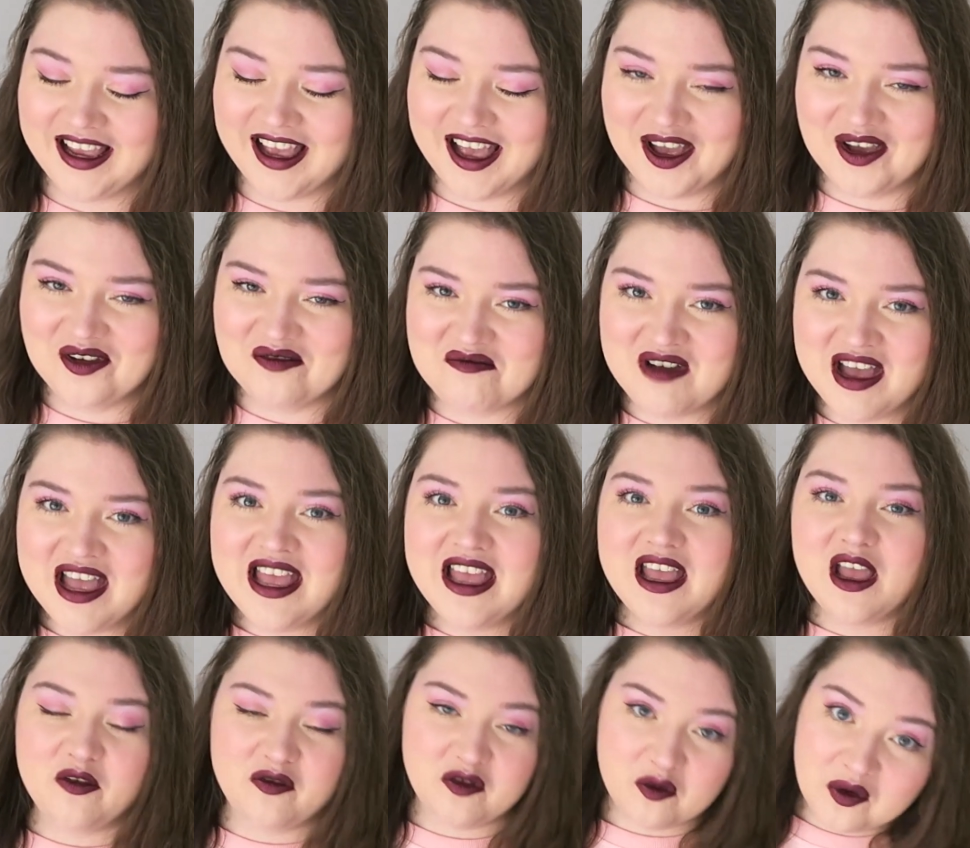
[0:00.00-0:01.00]
Um,
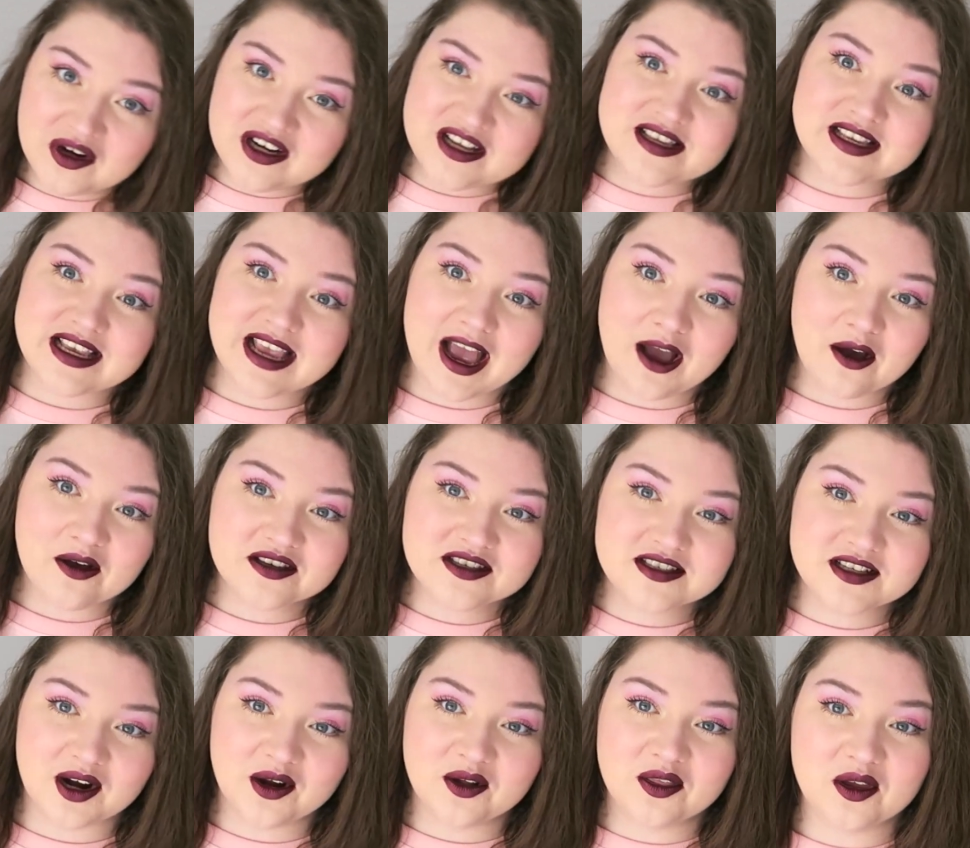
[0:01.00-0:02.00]
if you want to see how I
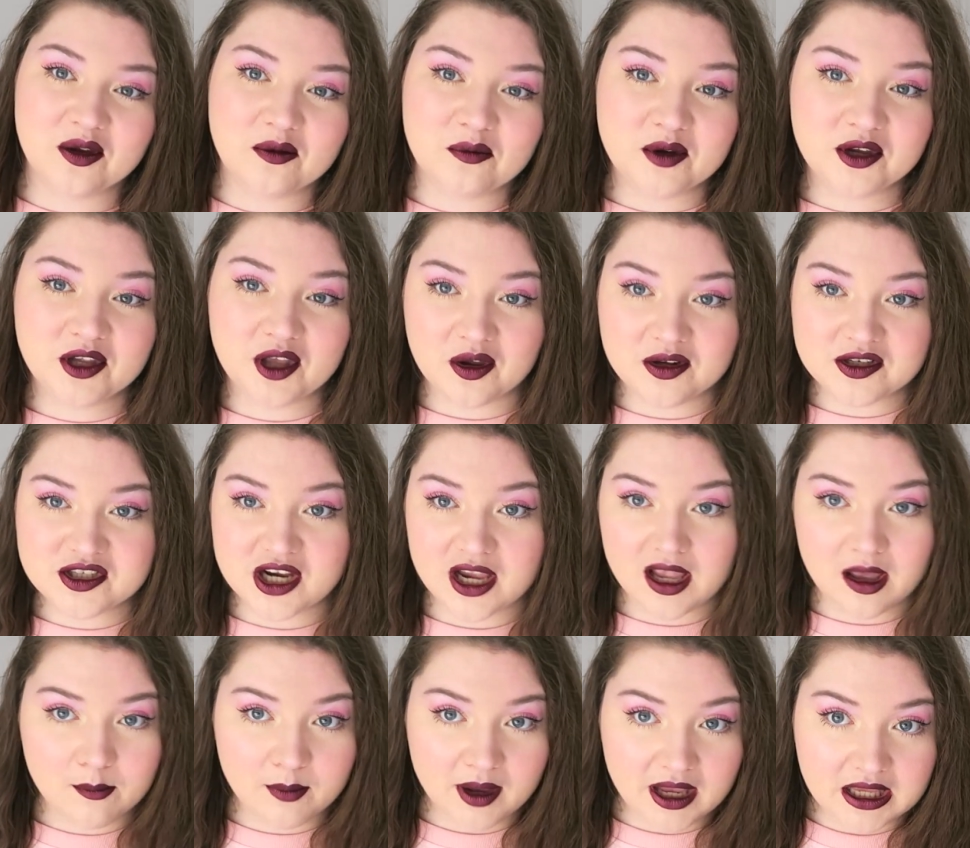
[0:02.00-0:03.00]
style them, go and
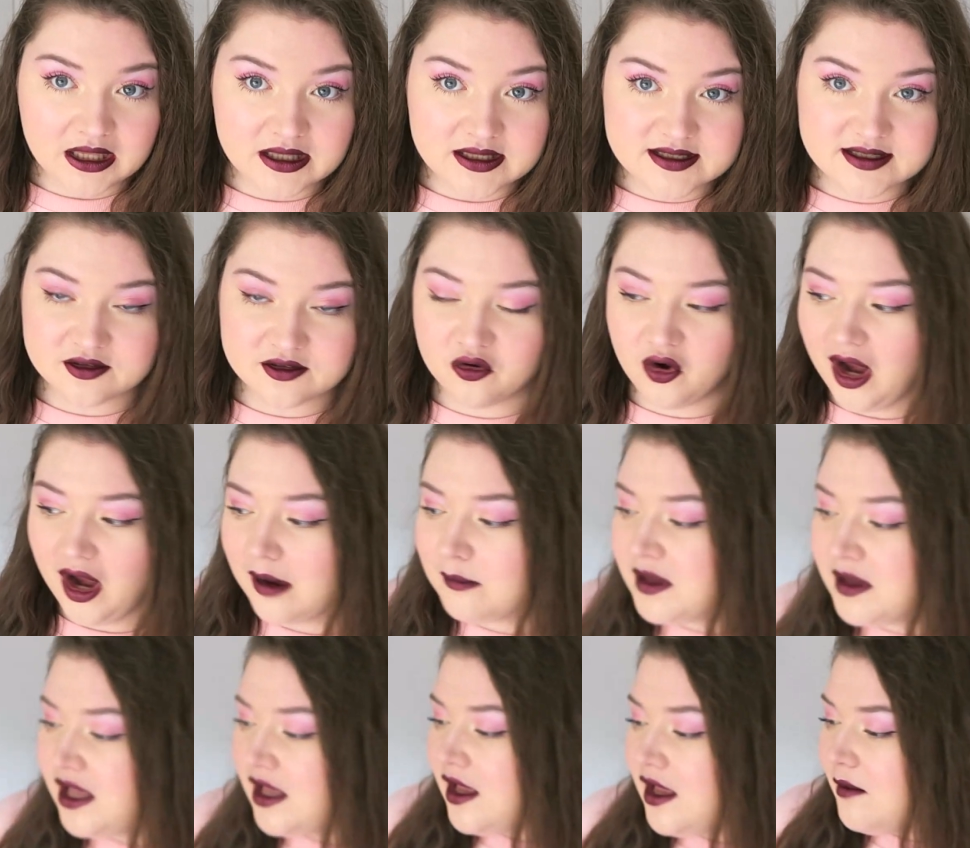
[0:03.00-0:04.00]
check out my
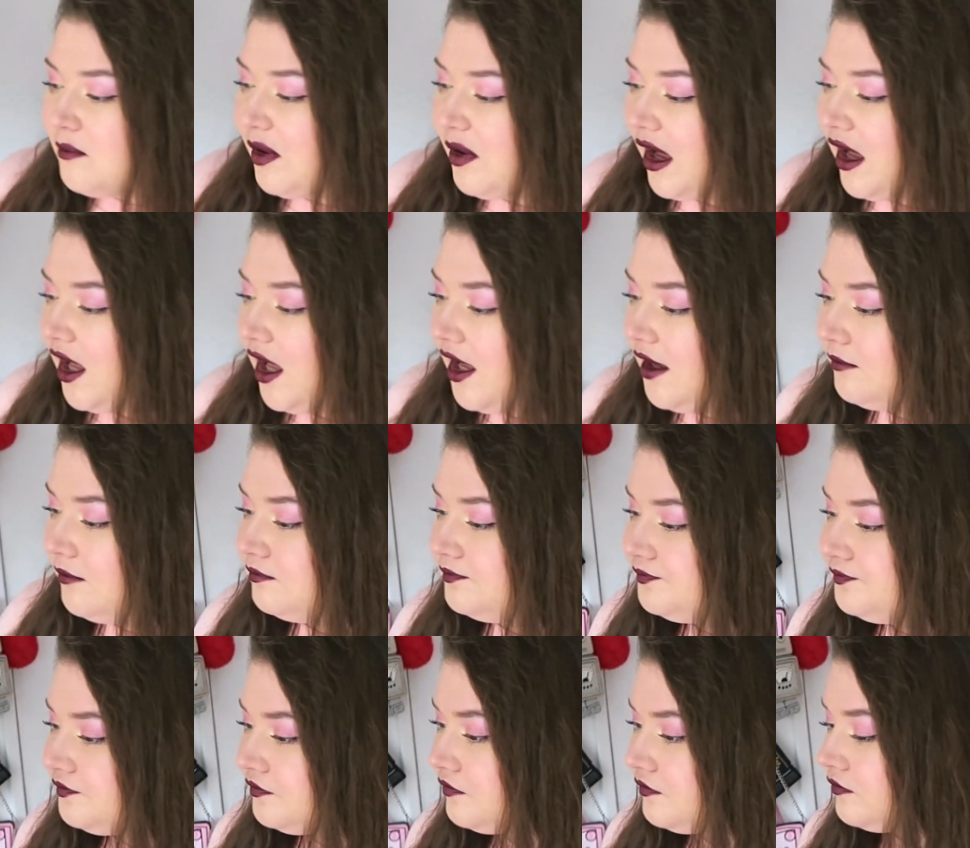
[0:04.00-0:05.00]
Instagram. But
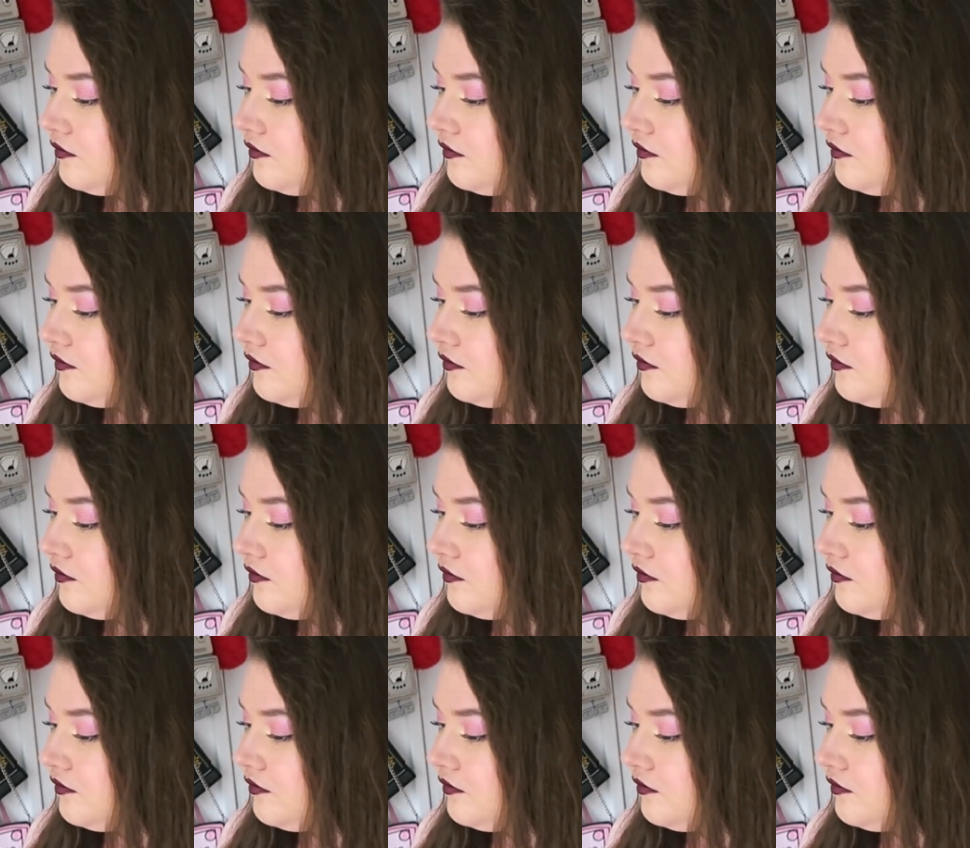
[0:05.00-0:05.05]
um,